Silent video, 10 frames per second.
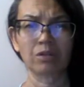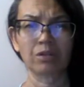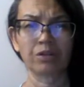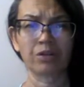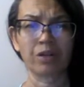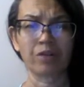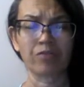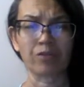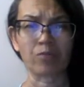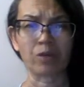they're
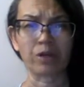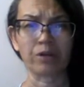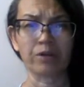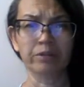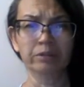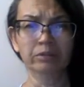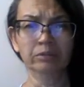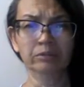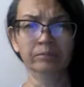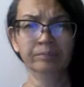everywhere,
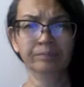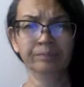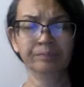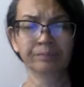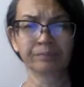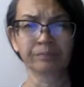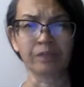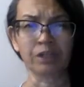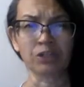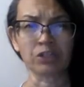
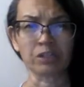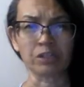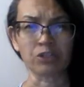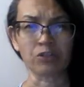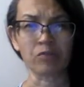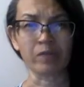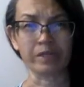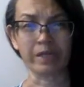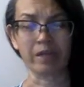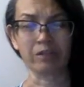not just in two
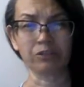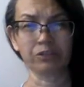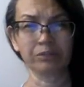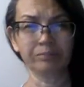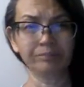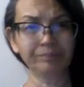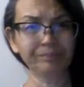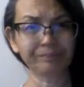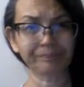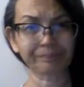retailers.
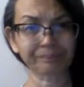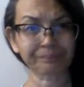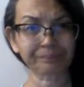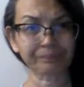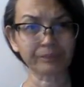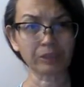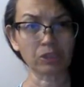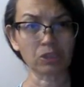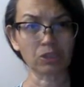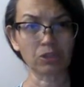
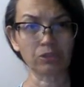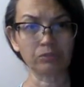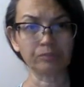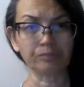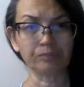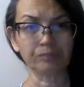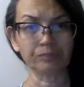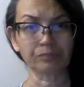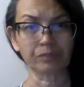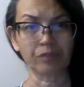So
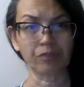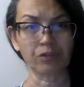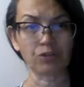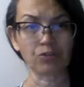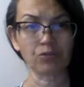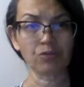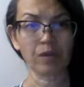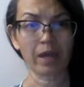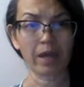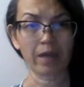if you
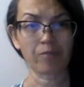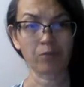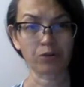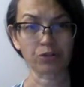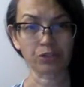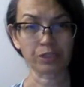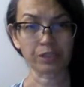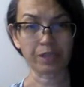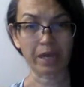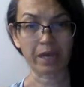have purchased
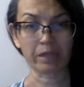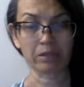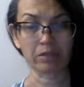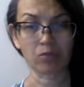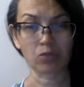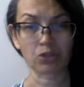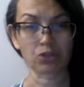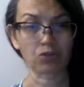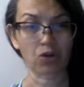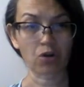that, they want you
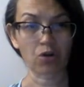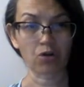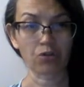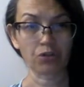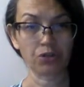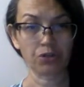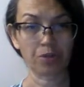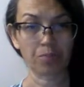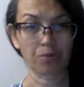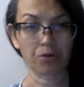to call a
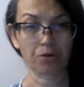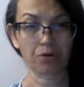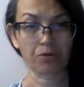number